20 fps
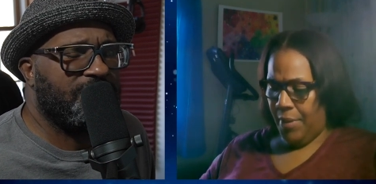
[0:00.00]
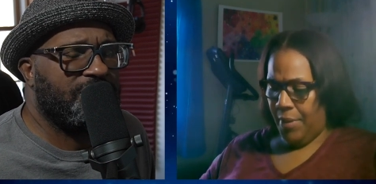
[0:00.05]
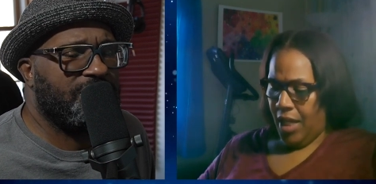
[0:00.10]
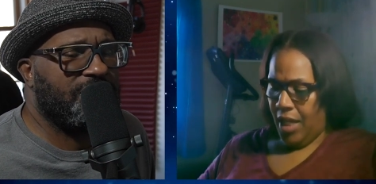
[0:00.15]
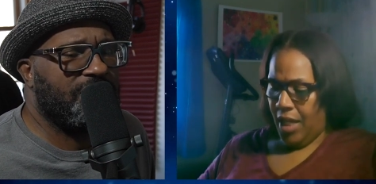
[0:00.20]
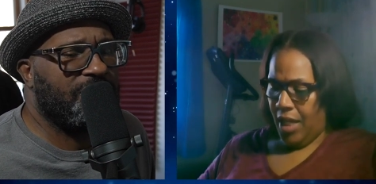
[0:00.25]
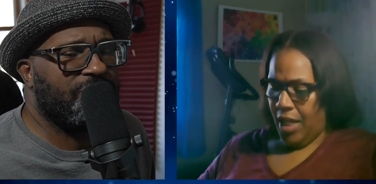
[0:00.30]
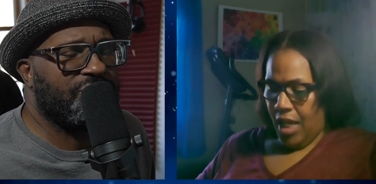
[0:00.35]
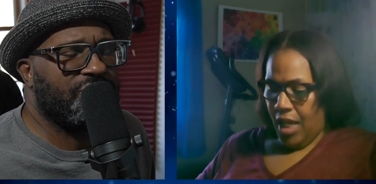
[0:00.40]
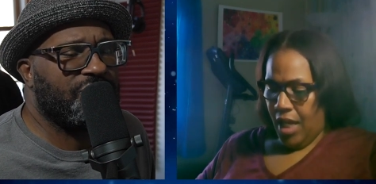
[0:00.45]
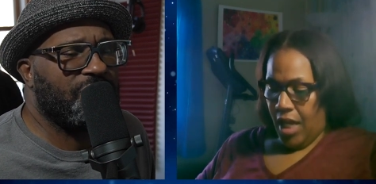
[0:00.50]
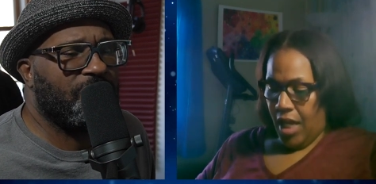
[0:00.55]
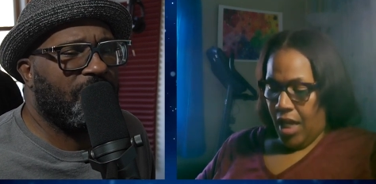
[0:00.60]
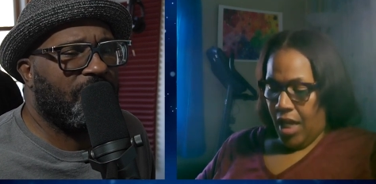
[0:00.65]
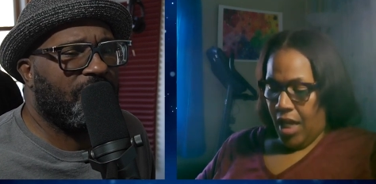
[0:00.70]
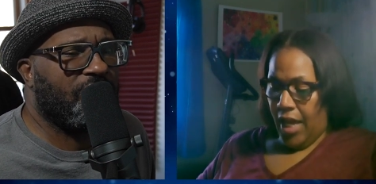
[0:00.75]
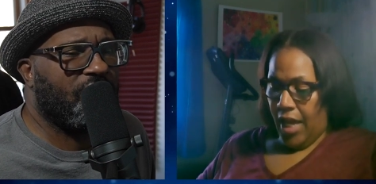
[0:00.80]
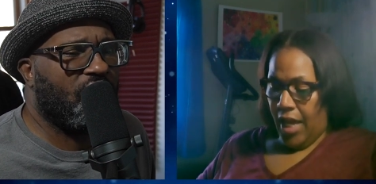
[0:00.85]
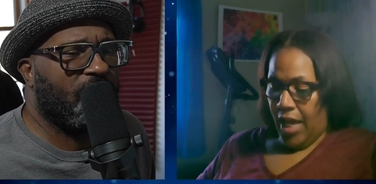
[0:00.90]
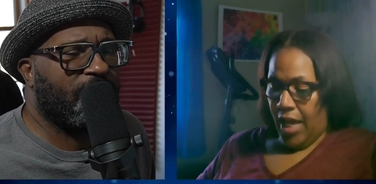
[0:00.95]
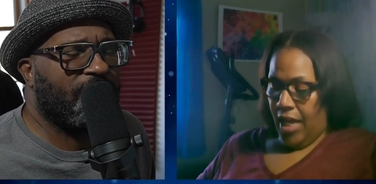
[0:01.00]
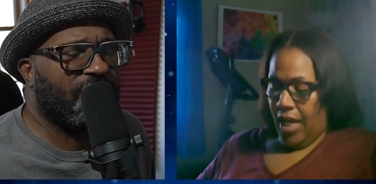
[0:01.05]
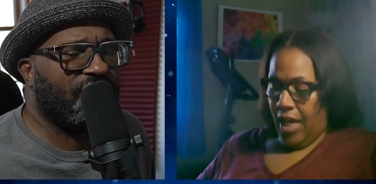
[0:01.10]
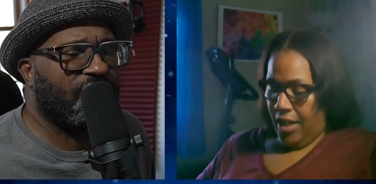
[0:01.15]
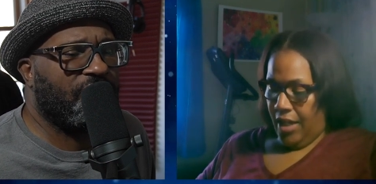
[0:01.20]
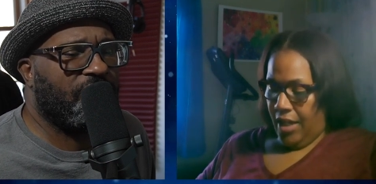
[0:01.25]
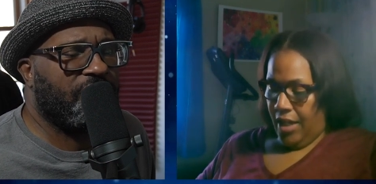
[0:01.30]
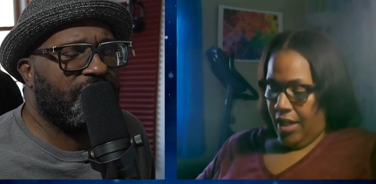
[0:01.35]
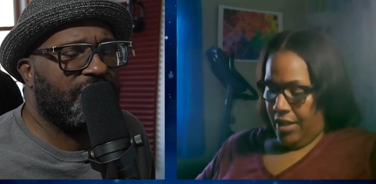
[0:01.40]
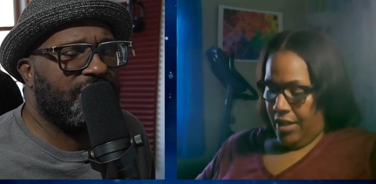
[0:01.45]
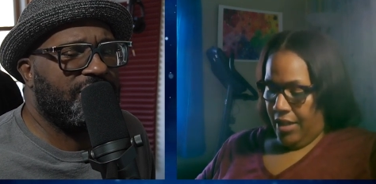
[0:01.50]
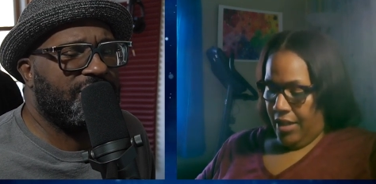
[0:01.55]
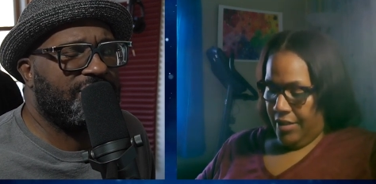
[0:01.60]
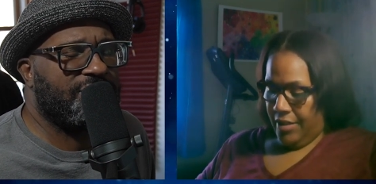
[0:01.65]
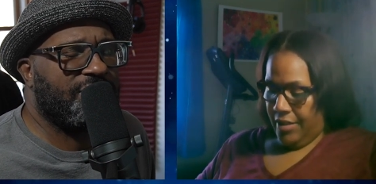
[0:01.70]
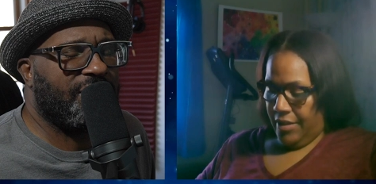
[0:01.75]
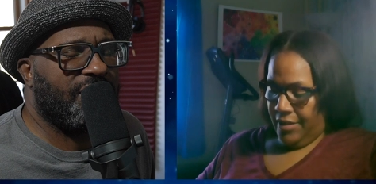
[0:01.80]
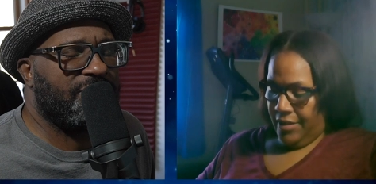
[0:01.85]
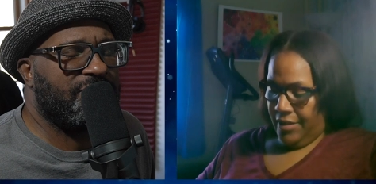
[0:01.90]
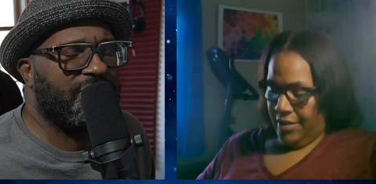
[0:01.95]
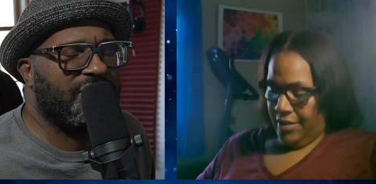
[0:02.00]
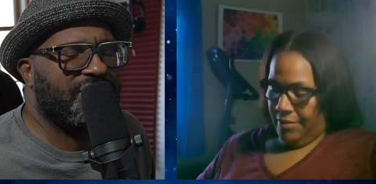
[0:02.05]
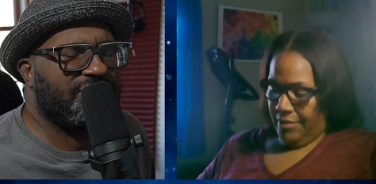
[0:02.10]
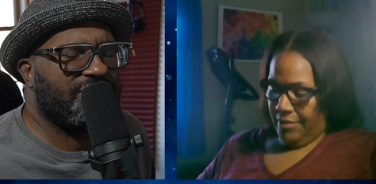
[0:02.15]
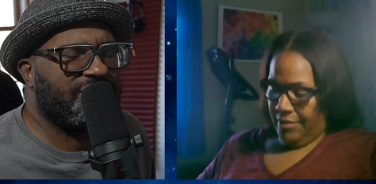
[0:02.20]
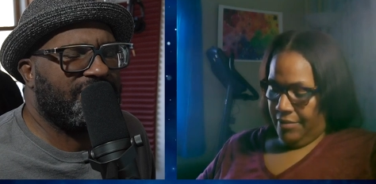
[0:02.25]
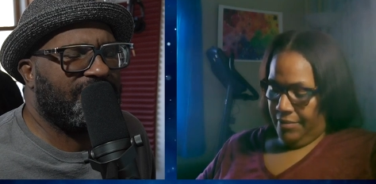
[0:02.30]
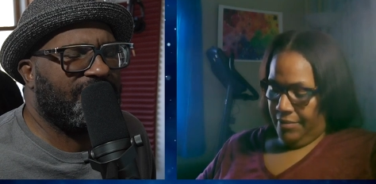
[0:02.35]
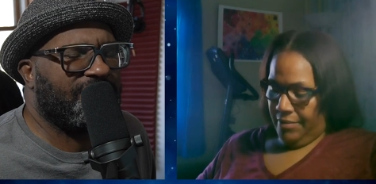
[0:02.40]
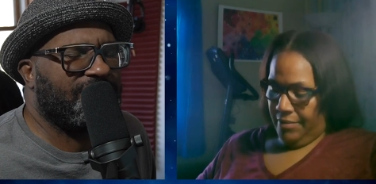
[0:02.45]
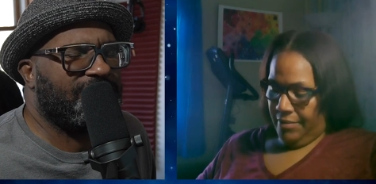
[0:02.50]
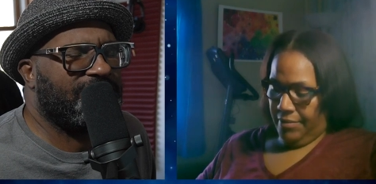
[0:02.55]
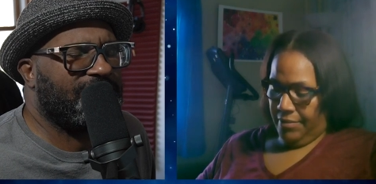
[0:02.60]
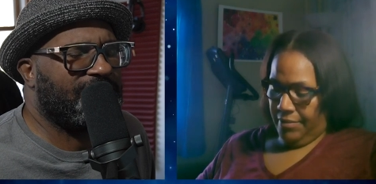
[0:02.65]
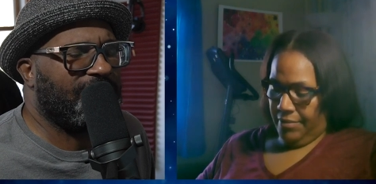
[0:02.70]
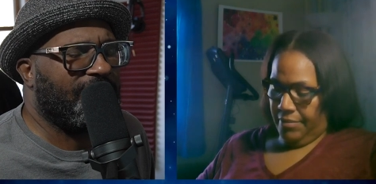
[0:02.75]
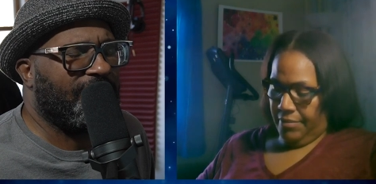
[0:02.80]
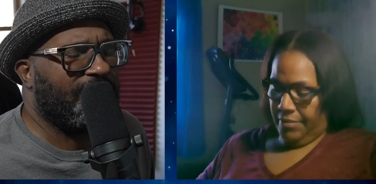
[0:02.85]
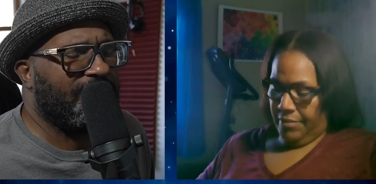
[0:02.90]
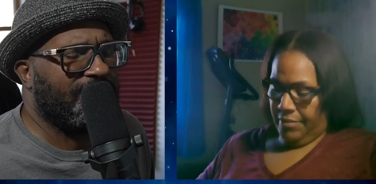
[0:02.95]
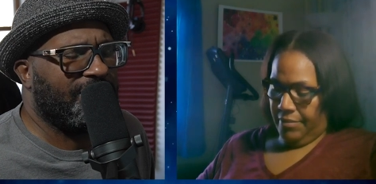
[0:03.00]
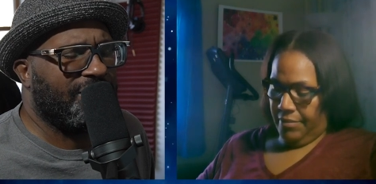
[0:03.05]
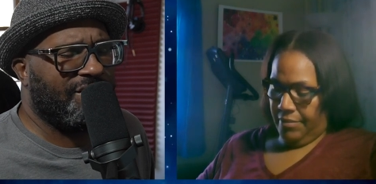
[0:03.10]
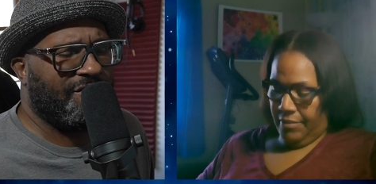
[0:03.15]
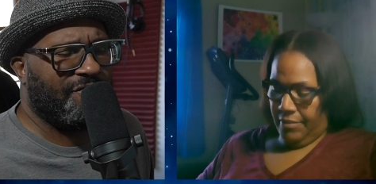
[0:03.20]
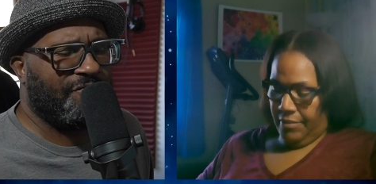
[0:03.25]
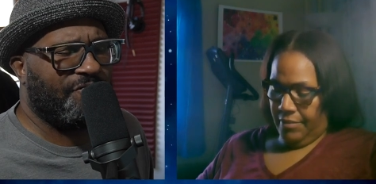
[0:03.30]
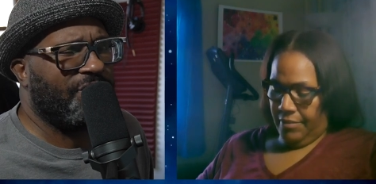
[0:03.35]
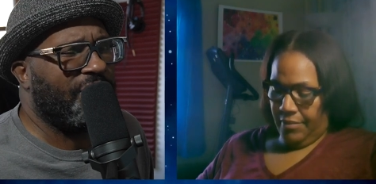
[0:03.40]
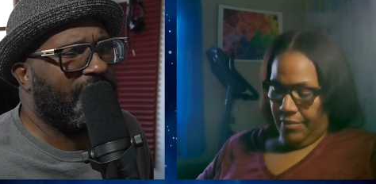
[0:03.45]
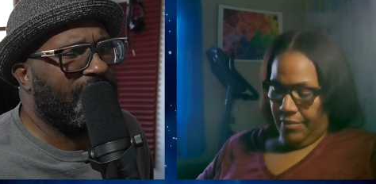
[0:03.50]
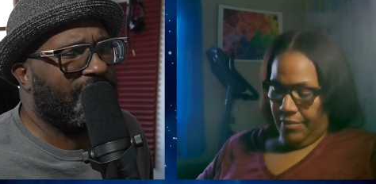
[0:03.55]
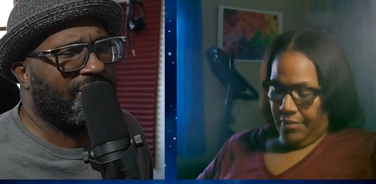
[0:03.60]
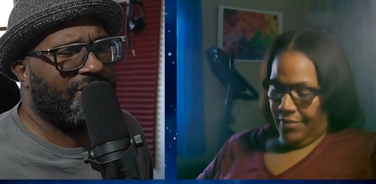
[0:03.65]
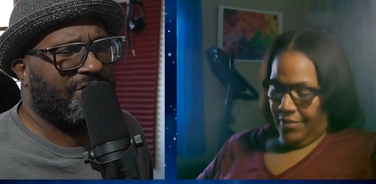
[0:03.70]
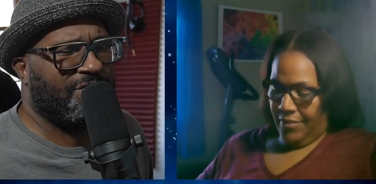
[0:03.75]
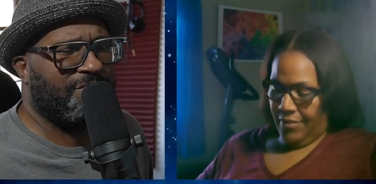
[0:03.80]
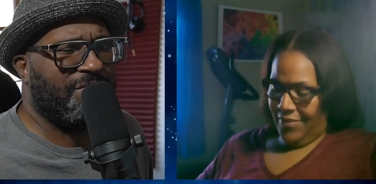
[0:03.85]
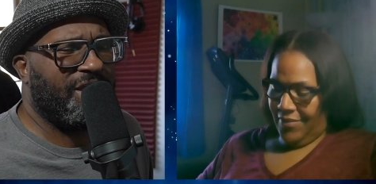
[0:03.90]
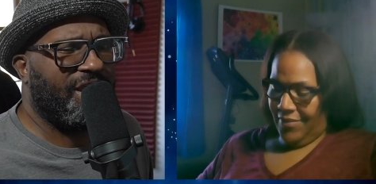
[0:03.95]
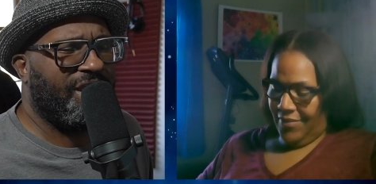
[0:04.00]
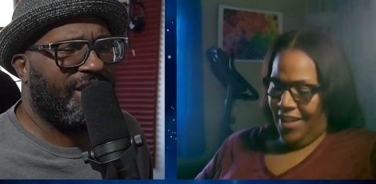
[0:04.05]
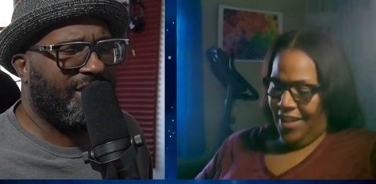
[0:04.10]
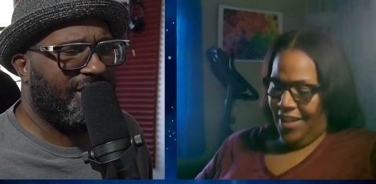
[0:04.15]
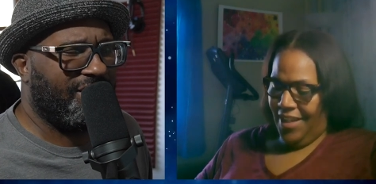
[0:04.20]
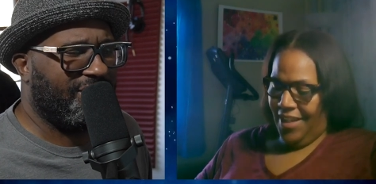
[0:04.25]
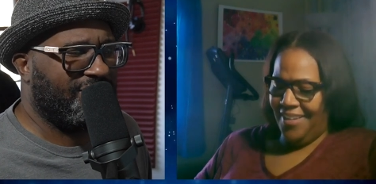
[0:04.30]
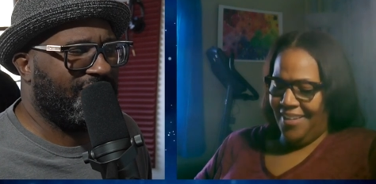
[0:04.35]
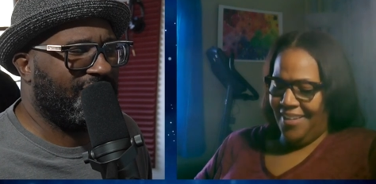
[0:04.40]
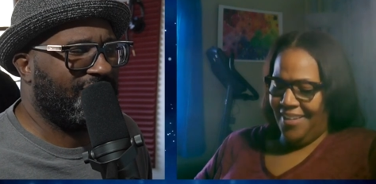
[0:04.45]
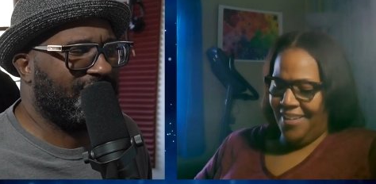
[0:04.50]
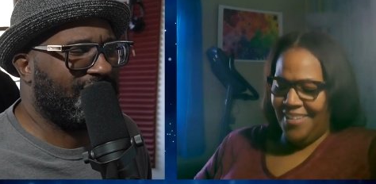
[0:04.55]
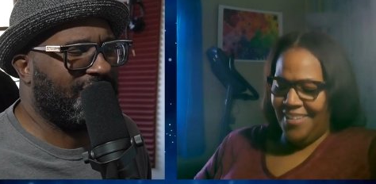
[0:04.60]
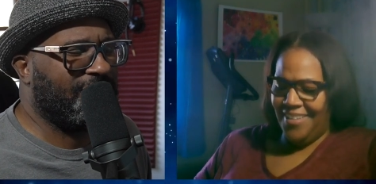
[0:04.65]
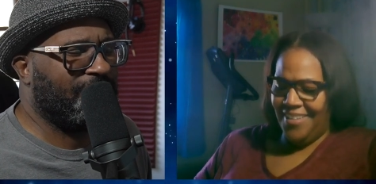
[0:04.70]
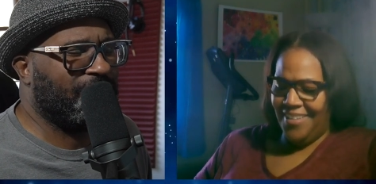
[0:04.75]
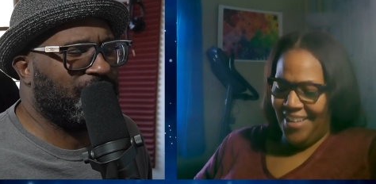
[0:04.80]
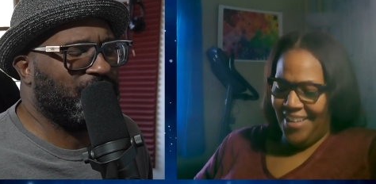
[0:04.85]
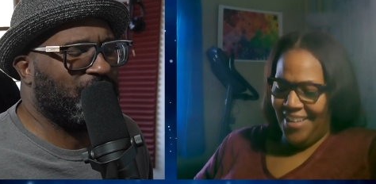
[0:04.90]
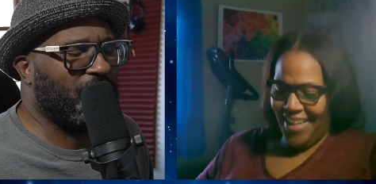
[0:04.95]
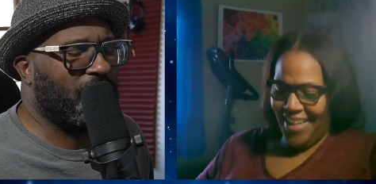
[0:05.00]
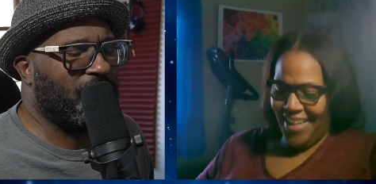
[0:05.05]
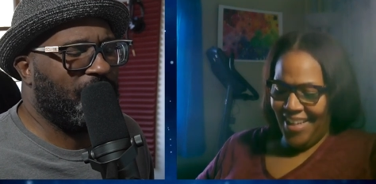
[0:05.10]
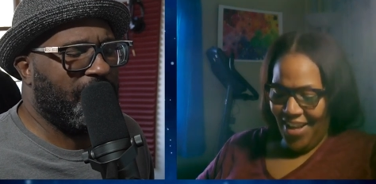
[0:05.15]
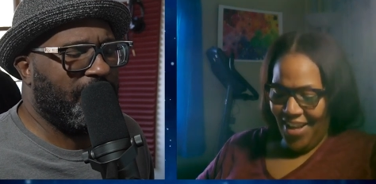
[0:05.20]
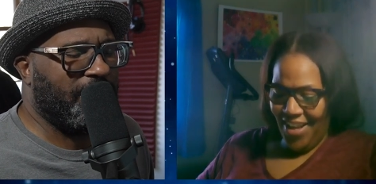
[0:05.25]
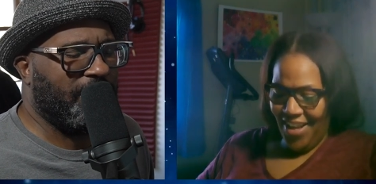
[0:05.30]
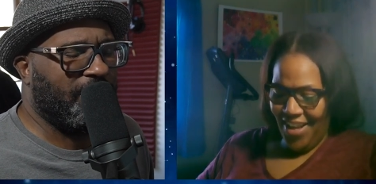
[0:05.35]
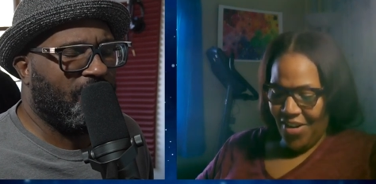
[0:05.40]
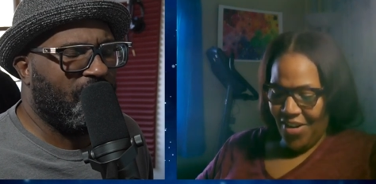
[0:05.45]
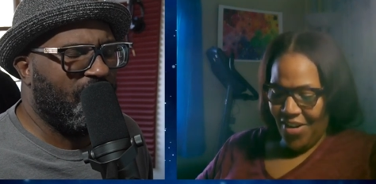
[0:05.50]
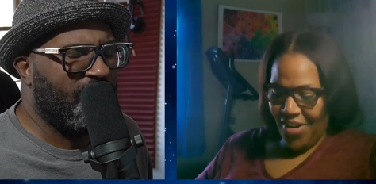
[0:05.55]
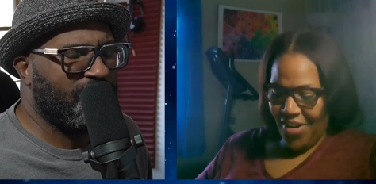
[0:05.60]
Speaker 1: She was doing coke before he said, "Mr. Telephone Man." she was already